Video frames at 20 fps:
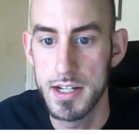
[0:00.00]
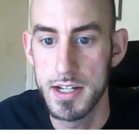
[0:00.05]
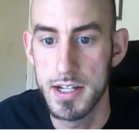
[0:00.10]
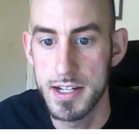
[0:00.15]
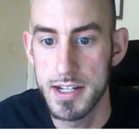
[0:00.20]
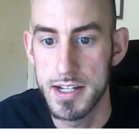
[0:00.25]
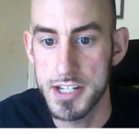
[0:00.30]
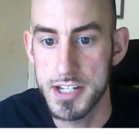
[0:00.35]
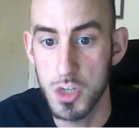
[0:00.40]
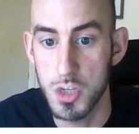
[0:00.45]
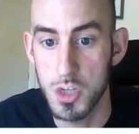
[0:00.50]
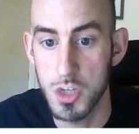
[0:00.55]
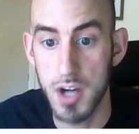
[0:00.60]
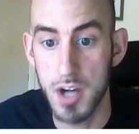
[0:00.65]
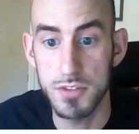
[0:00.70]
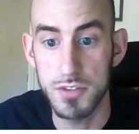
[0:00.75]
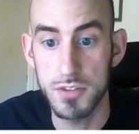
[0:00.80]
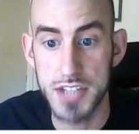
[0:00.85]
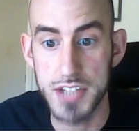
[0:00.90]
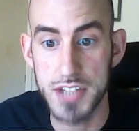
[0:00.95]
So at
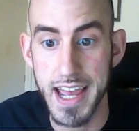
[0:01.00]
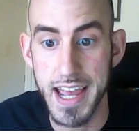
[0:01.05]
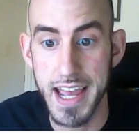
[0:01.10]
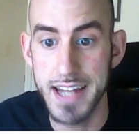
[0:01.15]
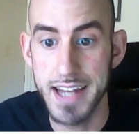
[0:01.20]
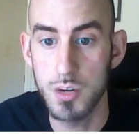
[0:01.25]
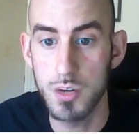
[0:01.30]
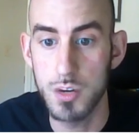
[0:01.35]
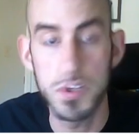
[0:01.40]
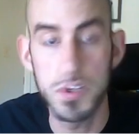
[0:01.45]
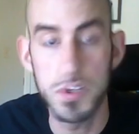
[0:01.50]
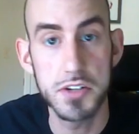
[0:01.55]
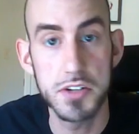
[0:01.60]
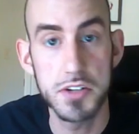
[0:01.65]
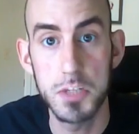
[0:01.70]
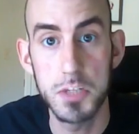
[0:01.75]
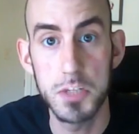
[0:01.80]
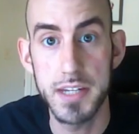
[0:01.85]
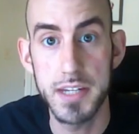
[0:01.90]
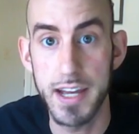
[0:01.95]
level 10, we are
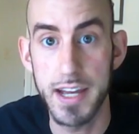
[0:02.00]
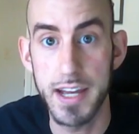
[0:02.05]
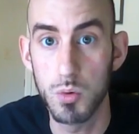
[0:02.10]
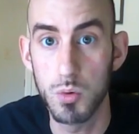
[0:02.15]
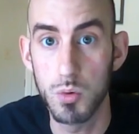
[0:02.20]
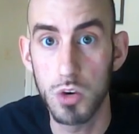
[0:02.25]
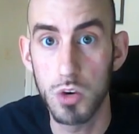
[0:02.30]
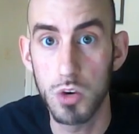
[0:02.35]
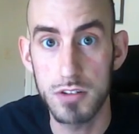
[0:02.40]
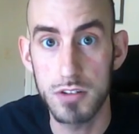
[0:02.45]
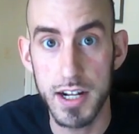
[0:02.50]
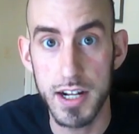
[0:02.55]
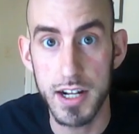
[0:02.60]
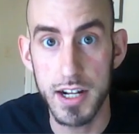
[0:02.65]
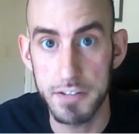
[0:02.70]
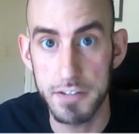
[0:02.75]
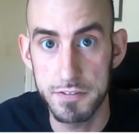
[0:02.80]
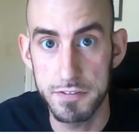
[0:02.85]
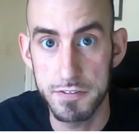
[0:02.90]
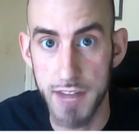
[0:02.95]
going to be a Warlock
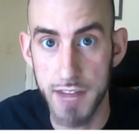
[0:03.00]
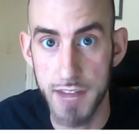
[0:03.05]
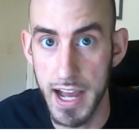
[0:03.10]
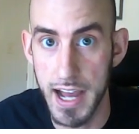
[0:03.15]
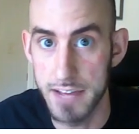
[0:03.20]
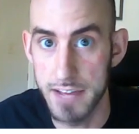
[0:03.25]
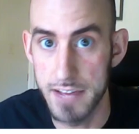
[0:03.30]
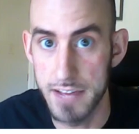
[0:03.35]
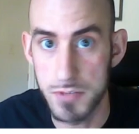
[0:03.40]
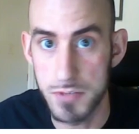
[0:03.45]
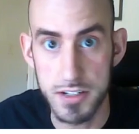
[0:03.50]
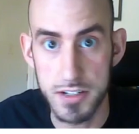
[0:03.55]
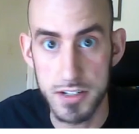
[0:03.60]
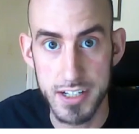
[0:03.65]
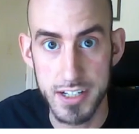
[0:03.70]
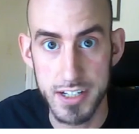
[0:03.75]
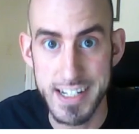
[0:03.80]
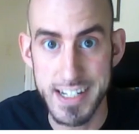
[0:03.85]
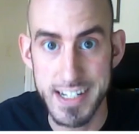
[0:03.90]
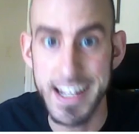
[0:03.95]
5. We are
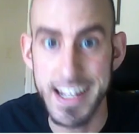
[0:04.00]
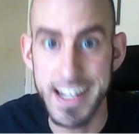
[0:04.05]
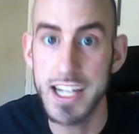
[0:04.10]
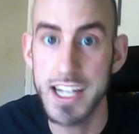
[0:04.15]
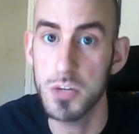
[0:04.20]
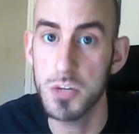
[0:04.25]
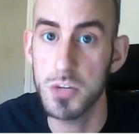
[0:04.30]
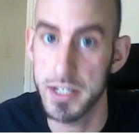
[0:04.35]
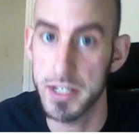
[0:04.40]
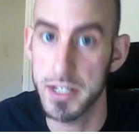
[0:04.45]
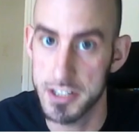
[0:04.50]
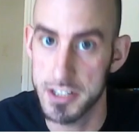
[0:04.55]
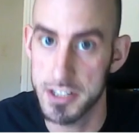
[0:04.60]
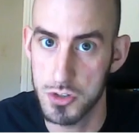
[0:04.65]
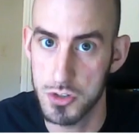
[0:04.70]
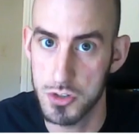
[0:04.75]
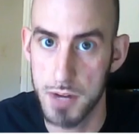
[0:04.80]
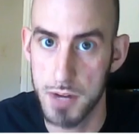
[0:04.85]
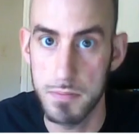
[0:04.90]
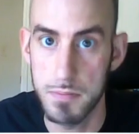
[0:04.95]
continuing to
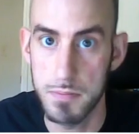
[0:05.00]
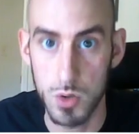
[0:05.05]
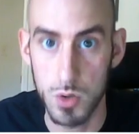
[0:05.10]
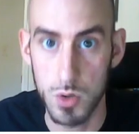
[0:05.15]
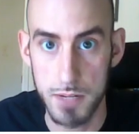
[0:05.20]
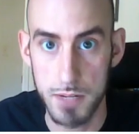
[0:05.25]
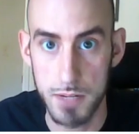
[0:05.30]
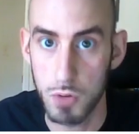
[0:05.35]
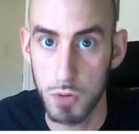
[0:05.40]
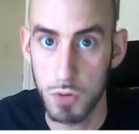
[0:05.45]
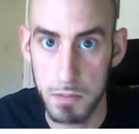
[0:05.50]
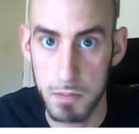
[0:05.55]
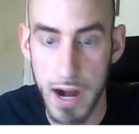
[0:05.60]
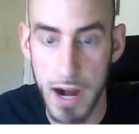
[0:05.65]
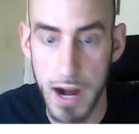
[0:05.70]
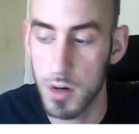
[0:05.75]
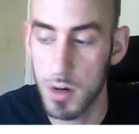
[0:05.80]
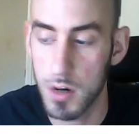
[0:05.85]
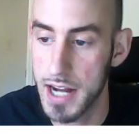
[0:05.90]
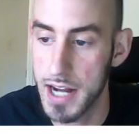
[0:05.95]
draw more and more
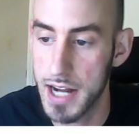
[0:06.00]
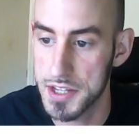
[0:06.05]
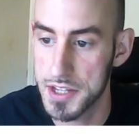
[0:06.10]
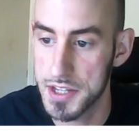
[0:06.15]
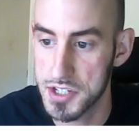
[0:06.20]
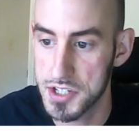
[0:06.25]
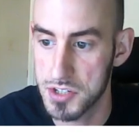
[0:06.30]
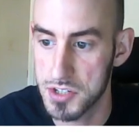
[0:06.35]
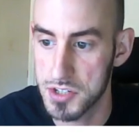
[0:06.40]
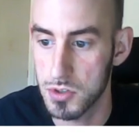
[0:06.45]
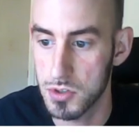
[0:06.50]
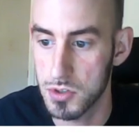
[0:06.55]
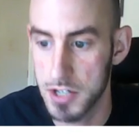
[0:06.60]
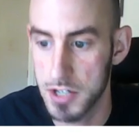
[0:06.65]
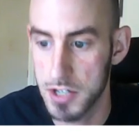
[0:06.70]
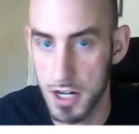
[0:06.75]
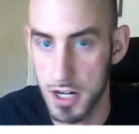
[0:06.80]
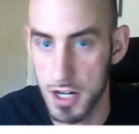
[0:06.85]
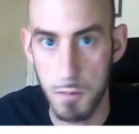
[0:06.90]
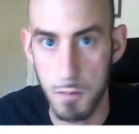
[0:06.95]
power out of this sword
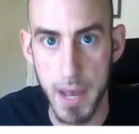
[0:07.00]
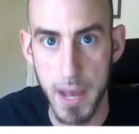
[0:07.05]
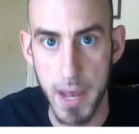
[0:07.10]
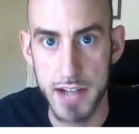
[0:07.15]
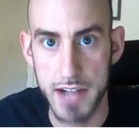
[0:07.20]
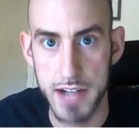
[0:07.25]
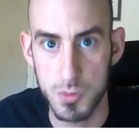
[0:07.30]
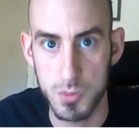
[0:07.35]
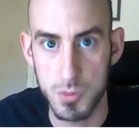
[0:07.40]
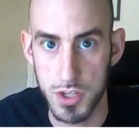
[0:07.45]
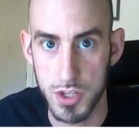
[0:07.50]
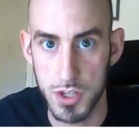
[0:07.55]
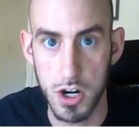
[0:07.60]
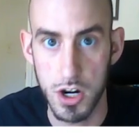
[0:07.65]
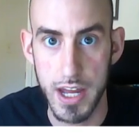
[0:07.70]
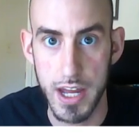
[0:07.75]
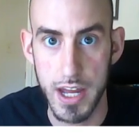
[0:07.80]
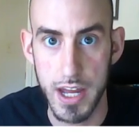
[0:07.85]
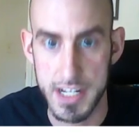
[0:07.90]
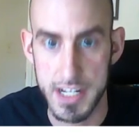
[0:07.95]
and our pact with
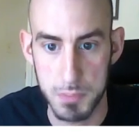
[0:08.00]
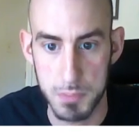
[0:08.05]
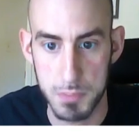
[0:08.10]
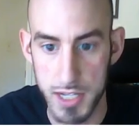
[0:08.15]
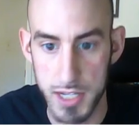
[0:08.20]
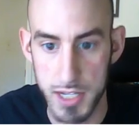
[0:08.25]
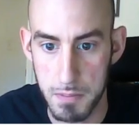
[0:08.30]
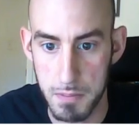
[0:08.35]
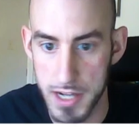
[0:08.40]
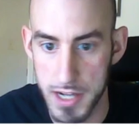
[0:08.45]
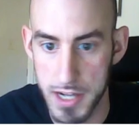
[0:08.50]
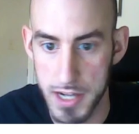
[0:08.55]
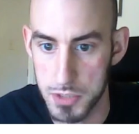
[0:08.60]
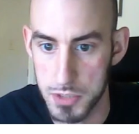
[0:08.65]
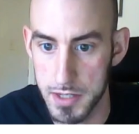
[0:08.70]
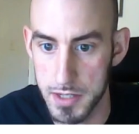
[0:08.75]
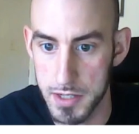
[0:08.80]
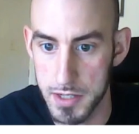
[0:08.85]
our Hexblade patron.